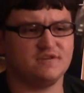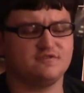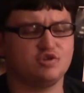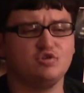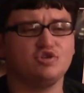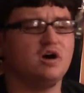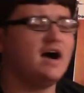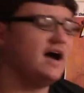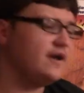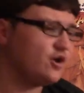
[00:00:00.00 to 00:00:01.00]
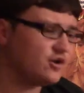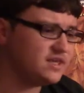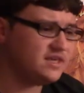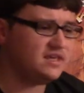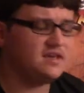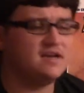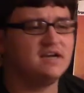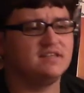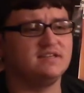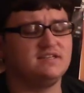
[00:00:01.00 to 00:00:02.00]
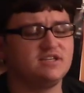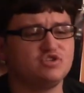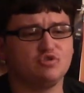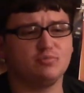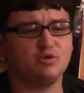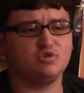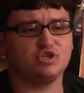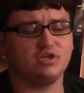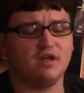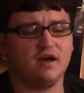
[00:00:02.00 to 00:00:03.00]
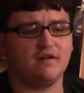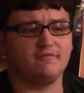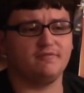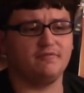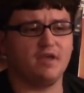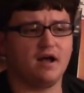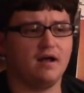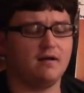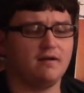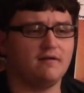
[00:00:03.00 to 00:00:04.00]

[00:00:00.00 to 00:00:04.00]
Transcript: of social hierarchy, the distribution of uh,